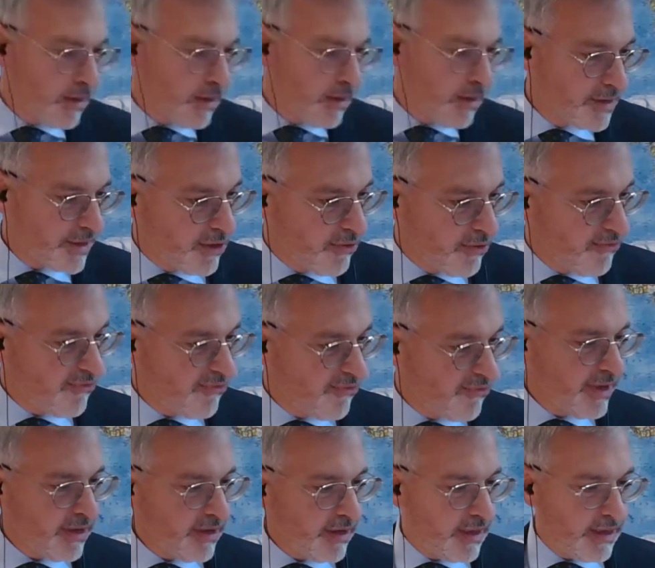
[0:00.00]
Thank you,
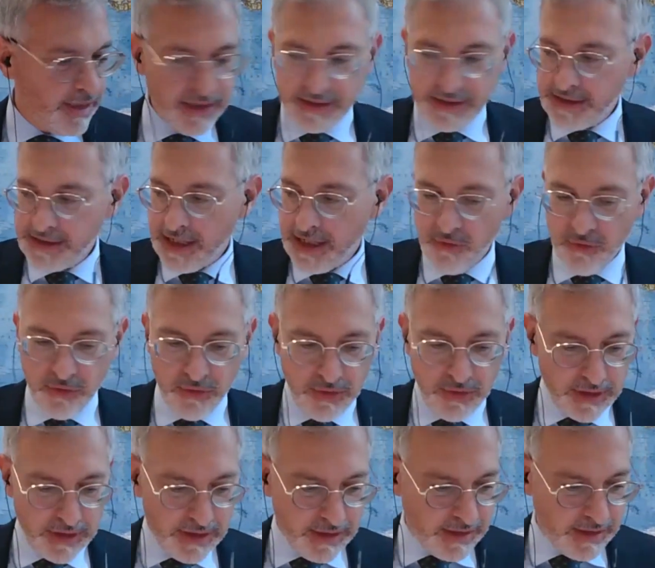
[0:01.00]
Phil.
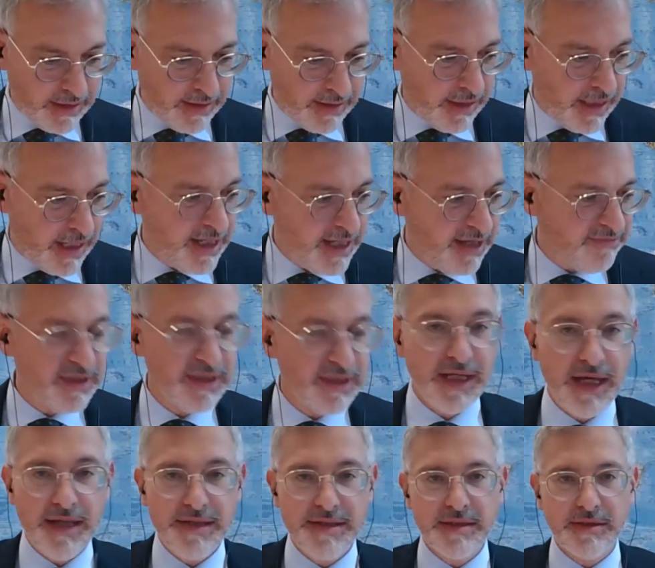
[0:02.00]
Now I have the
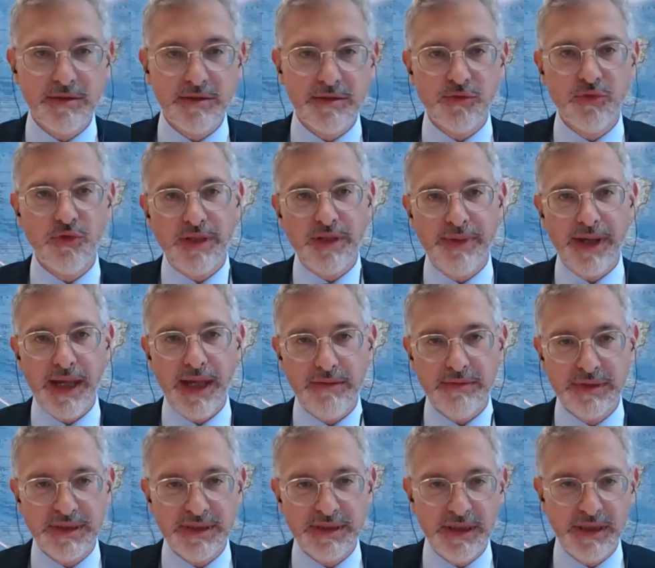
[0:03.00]
task to talk
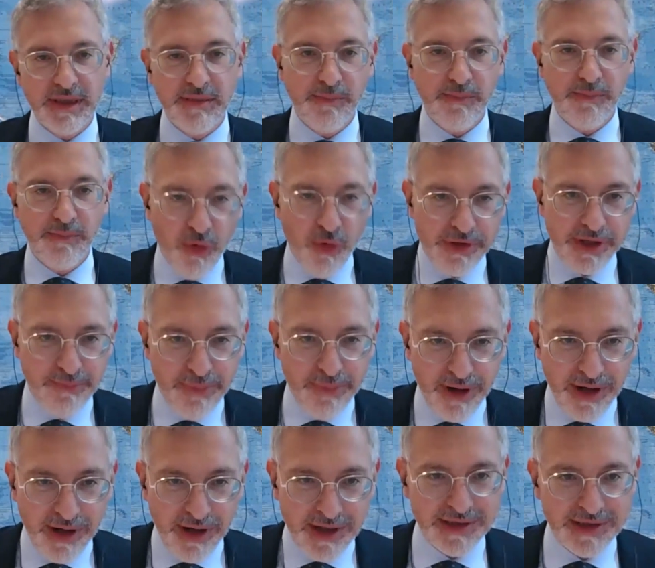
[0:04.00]
about the boring
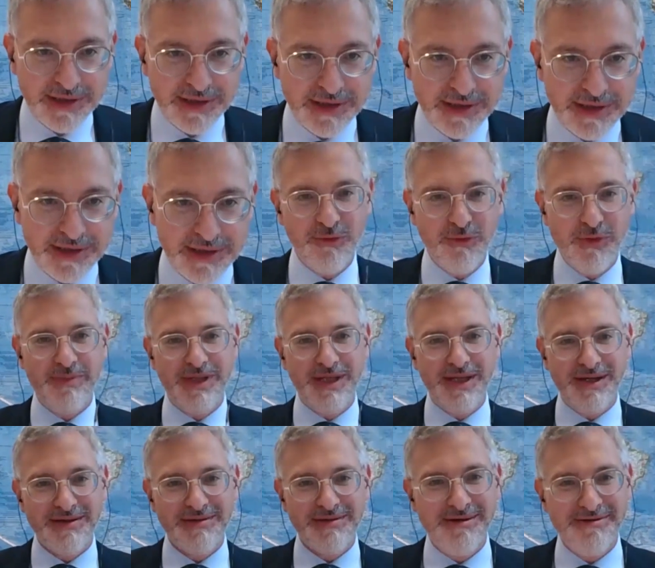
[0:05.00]
part of the
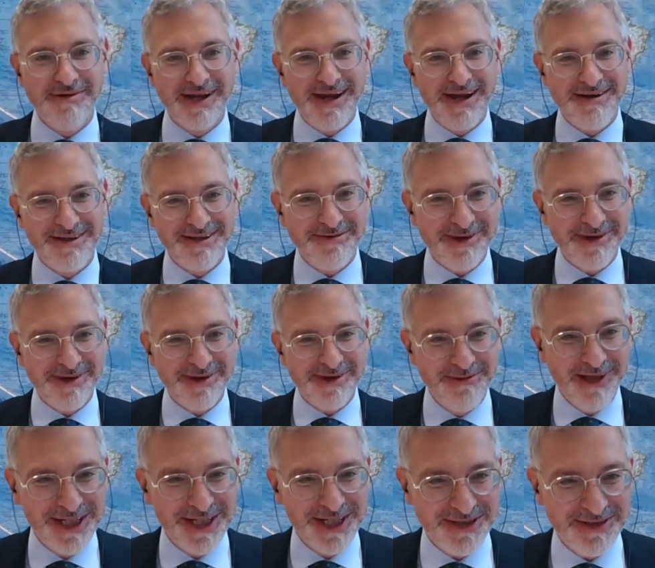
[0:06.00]
webinar regarding
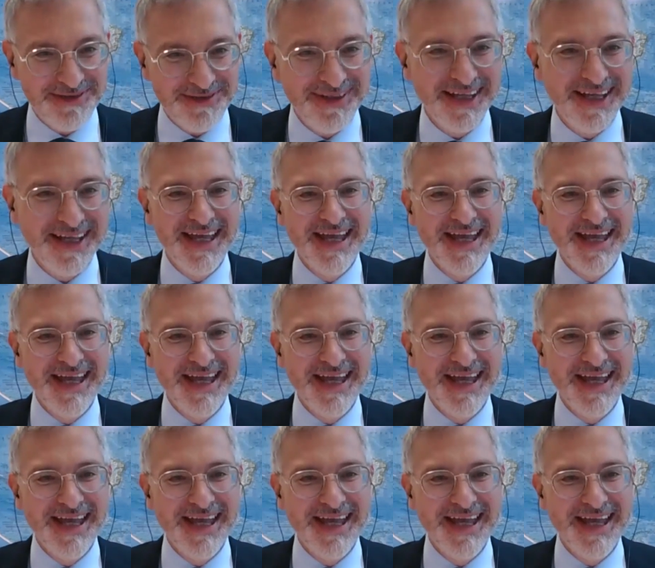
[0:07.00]
regulation.